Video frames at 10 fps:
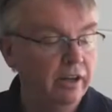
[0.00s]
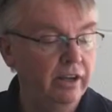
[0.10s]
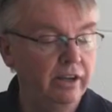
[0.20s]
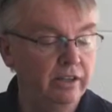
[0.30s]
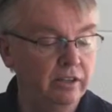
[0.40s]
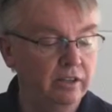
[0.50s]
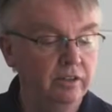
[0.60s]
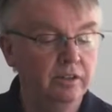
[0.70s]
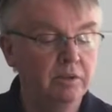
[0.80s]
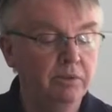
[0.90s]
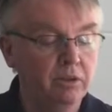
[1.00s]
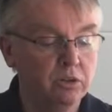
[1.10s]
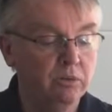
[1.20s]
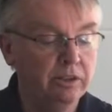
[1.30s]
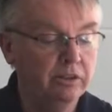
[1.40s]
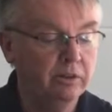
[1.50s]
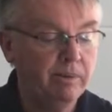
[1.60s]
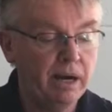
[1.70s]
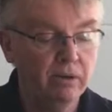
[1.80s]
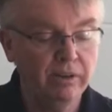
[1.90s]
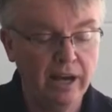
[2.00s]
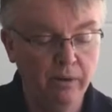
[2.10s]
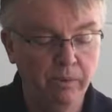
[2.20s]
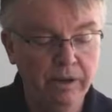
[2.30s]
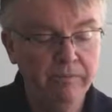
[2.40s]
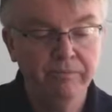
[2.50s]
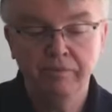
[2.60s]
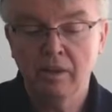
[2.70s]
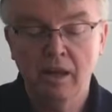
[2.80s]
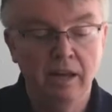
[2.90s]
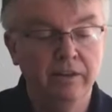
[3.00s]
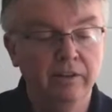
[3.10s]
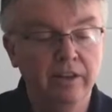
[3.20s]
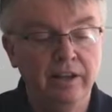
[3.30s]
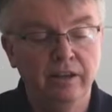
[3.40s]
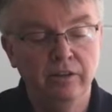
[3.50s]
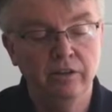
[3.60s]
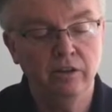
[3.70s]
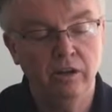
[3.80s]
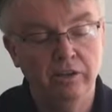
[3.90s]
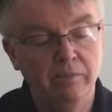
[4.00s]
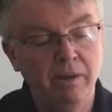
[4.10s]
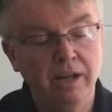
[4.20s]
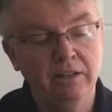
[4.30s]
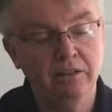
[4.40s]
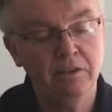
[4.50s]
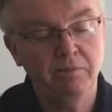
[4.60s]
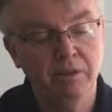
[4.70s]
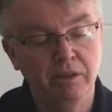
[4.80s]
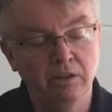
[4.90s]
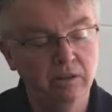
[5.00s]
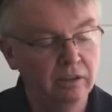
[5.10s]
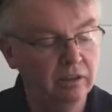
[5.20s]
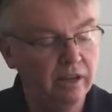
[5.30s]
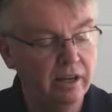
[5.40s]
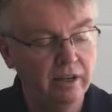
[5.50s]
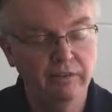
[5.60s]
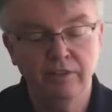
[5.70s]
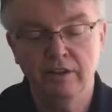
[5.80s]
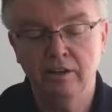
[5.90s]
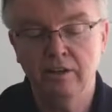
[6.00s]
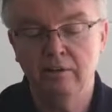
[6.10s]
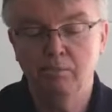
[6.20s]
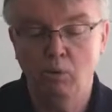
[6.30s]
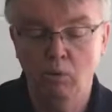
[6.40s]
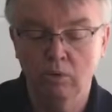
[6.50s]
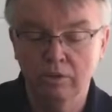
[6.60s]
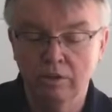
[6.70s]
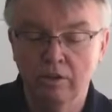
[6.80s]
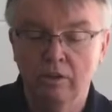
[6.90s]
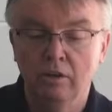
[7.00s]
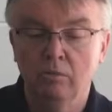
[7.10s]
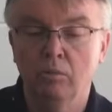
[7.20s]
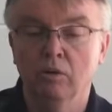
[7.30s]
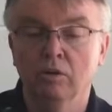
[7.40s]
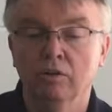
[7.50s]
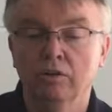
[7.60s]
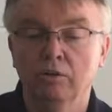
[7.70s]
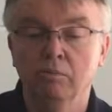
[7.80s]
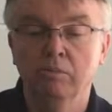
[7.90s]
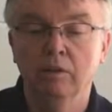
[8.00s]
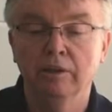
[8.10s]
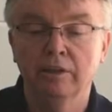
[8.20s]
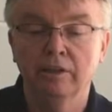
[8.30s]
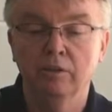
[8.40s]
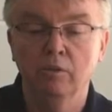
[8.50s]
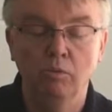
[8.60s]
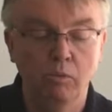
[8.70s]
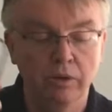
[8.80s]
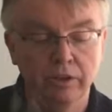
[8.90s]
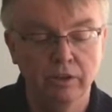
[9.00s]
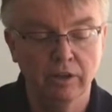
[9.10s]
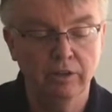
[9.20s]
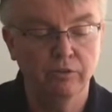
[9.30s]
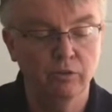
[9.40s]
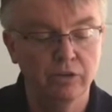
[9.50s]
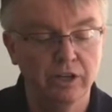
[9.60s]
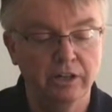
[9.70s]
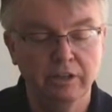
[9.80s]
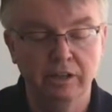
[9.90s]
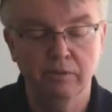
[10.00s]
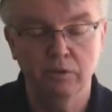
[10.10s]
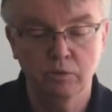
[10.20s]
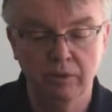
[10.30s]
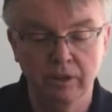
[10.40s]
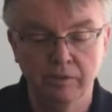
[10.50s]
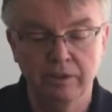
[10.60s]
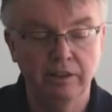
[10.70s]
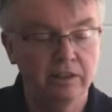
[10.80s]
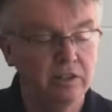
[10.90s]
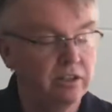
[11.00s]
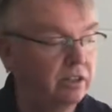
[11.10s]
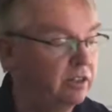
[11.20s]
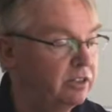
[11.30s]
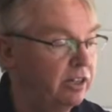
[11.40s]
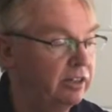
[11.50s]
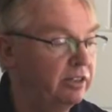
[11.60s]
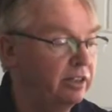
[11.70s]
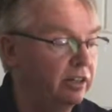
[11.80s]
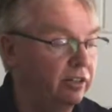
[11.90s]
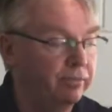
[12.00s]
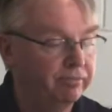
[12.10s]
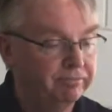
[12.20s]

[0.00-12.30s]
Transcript: and the speakers will get their power that way. And then on the back of the speaker, it'll have a port where you'll plug in one of your headphone jack cables when everything gets tied together.